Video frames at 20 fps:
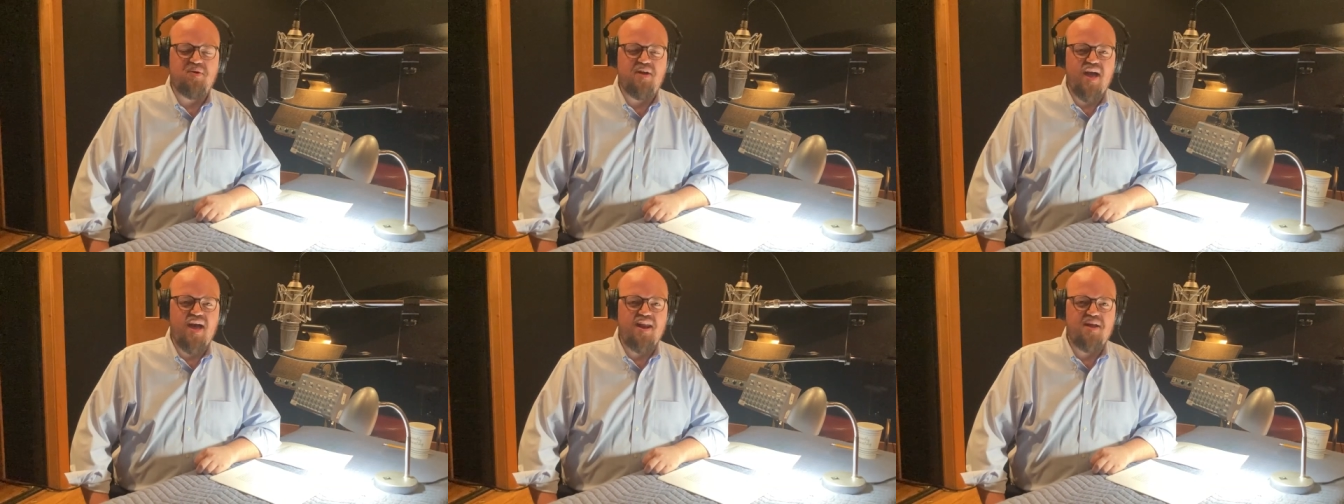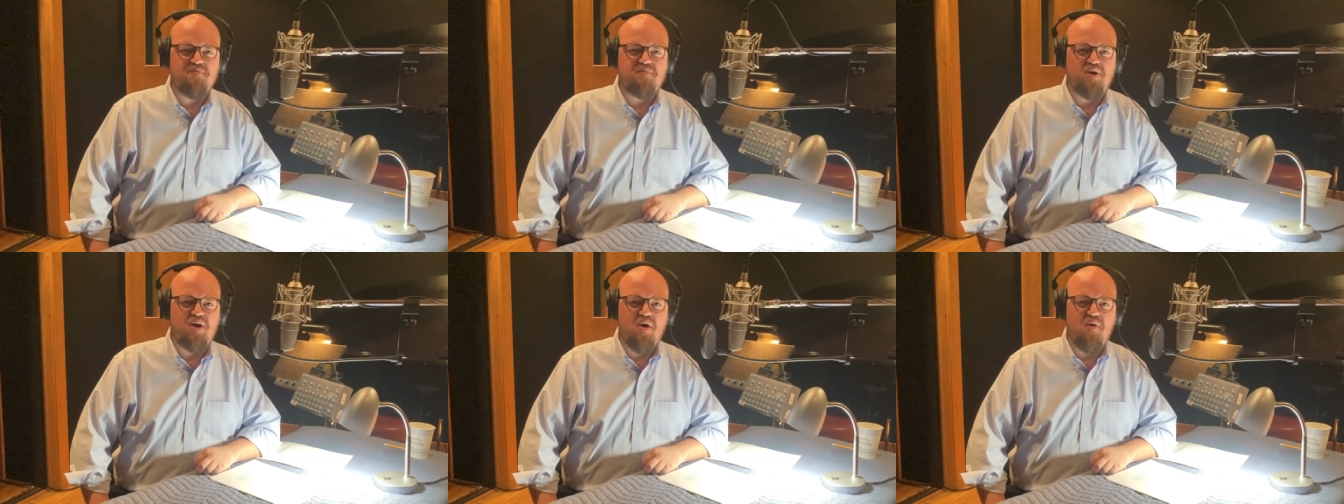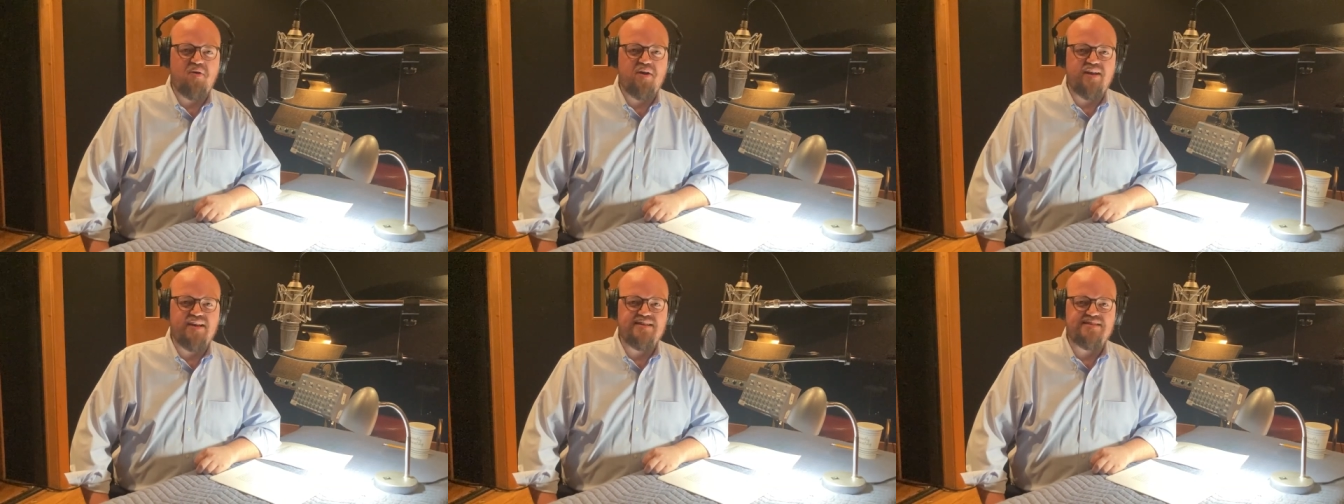get him
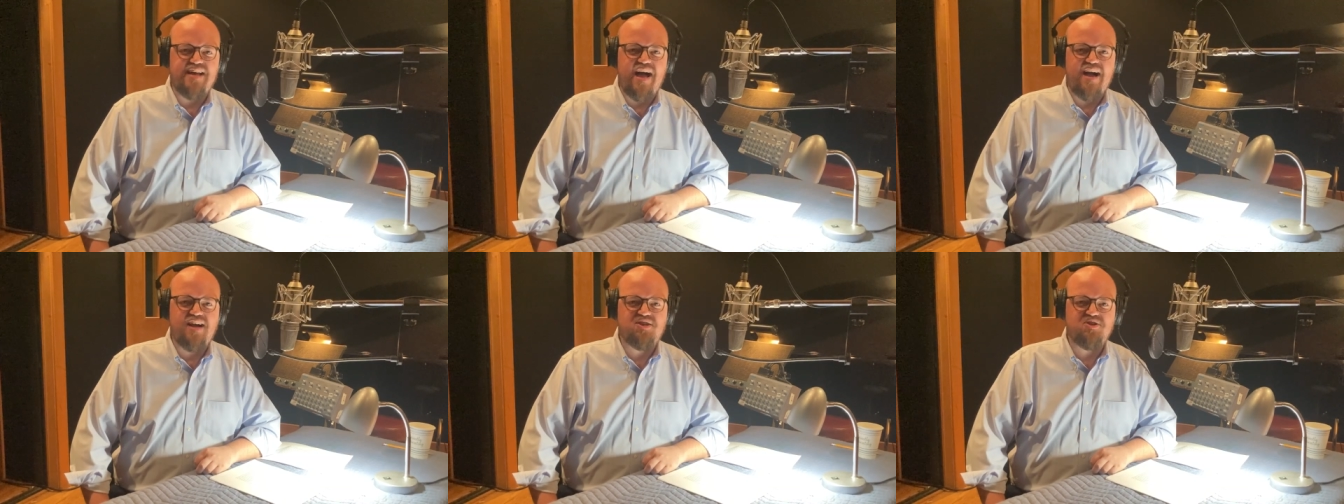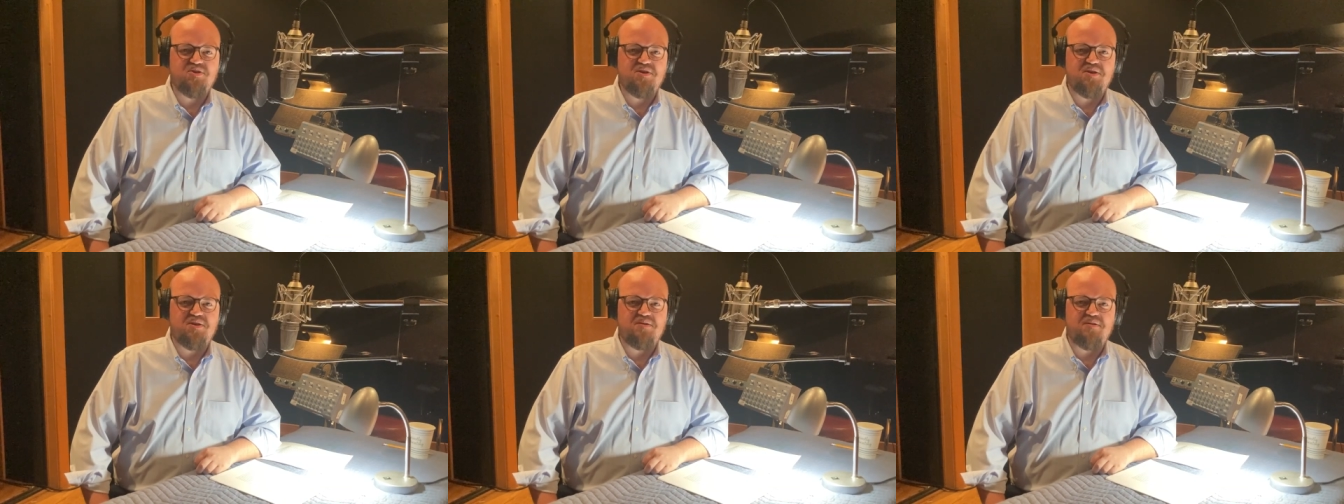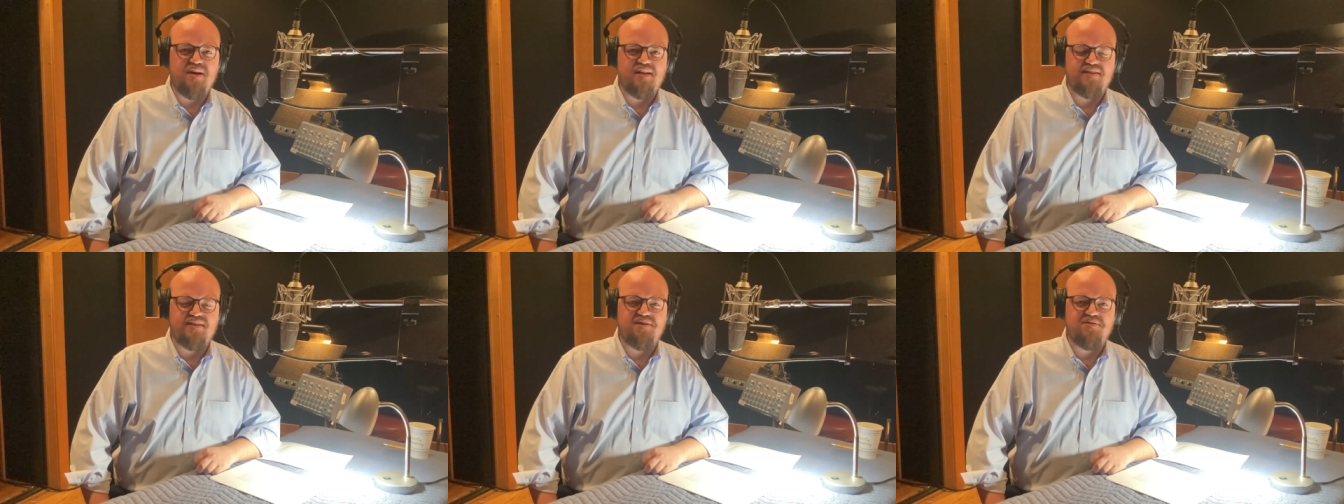going, he's actually
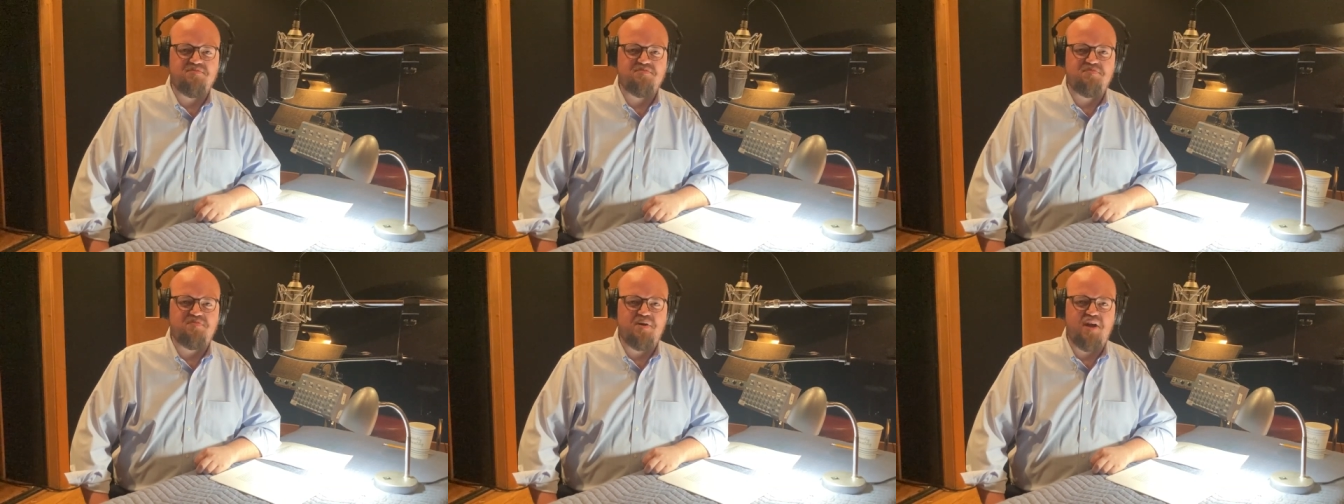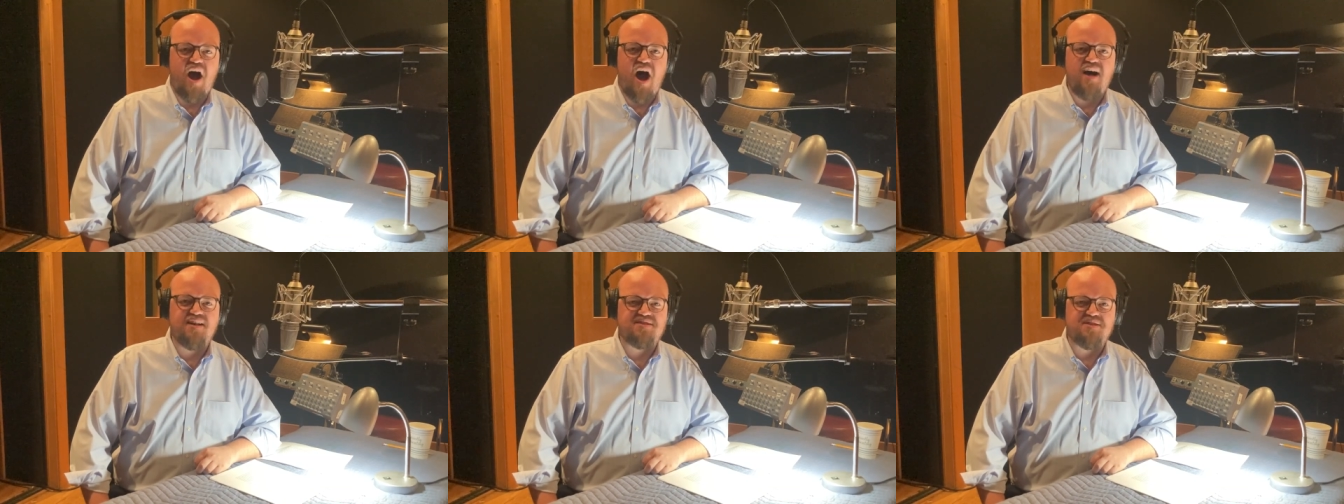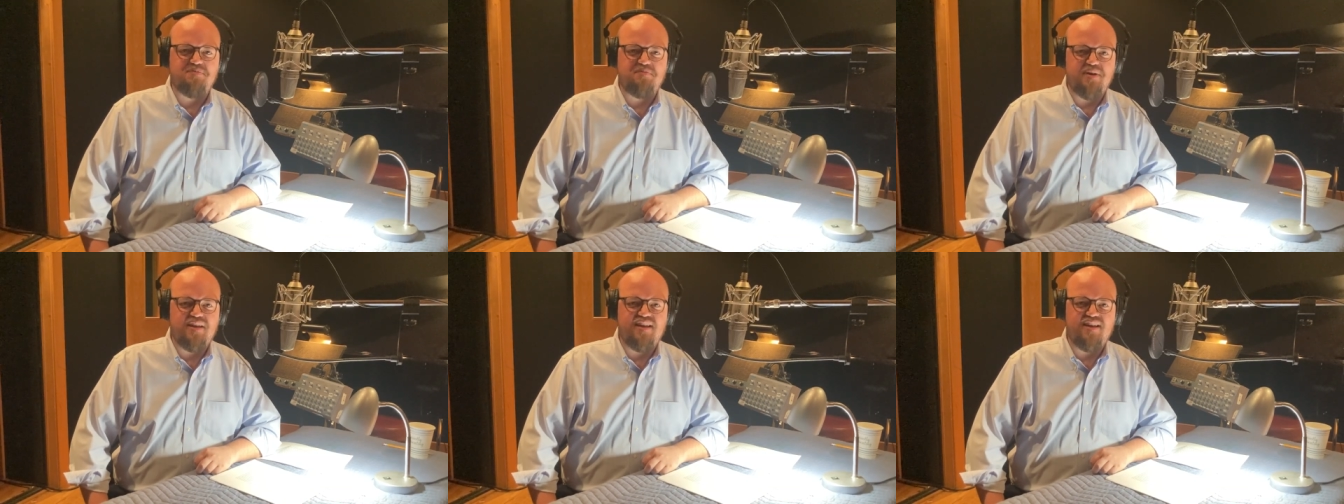a little
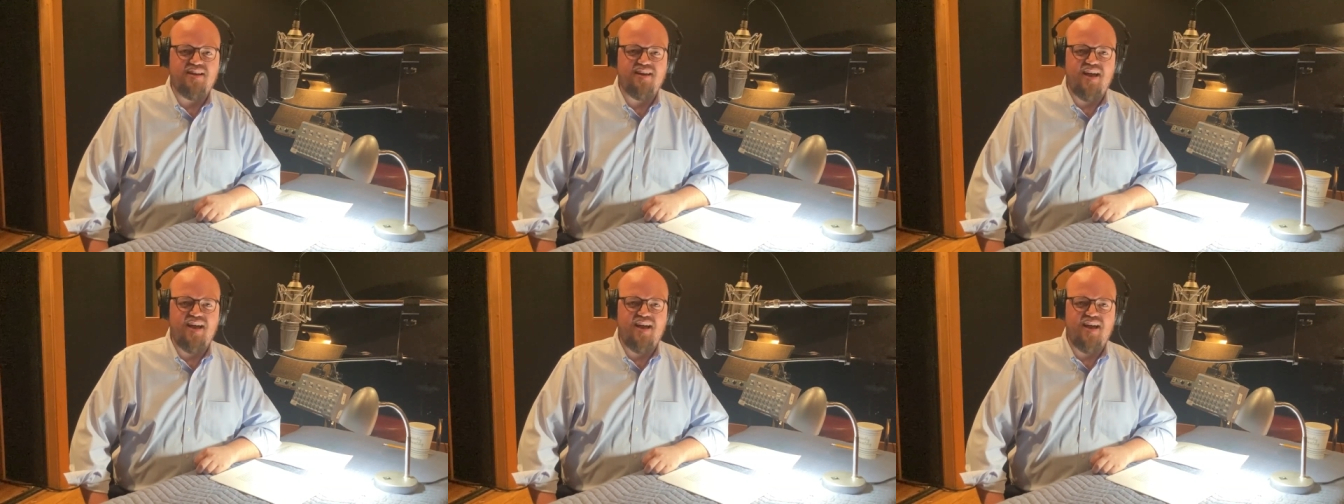gossipy.